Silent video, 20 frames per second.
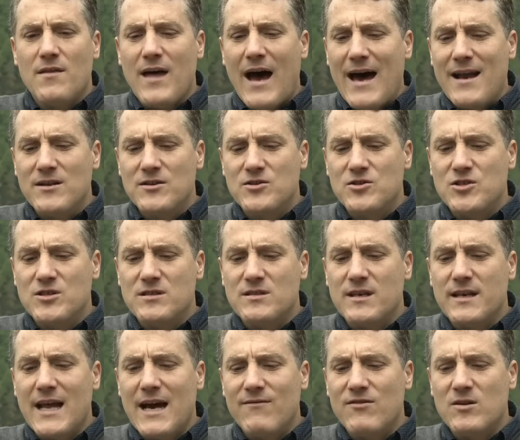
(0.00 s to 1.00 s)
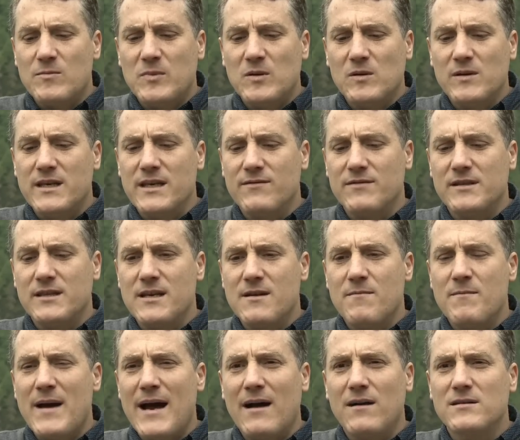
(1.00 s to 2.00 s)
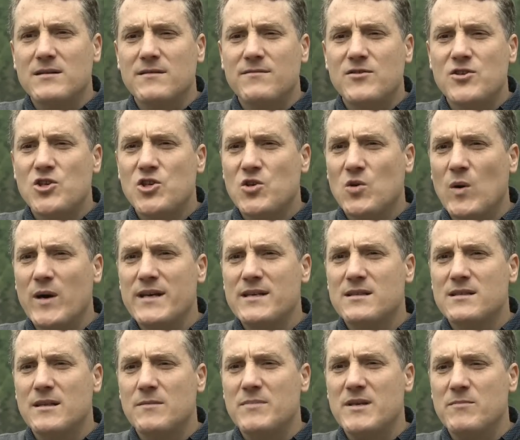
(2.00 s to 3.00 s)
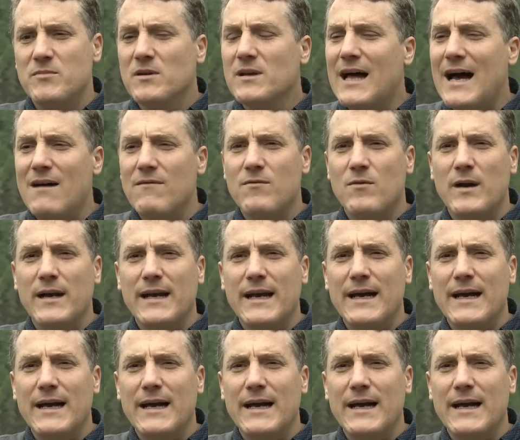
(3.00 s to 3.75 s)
that is just inevitable given the amount of choice that people have right